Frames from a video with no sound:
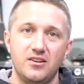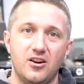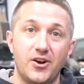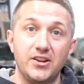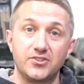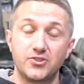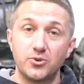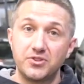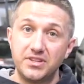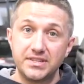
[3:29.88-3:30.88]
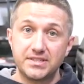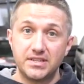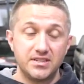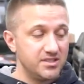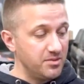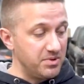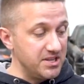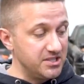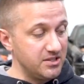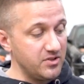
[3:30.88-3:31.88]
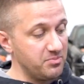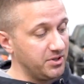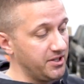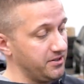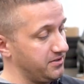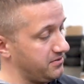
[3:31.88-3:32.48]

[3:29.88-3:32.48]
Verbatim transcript: All right, so this is the PCV plate.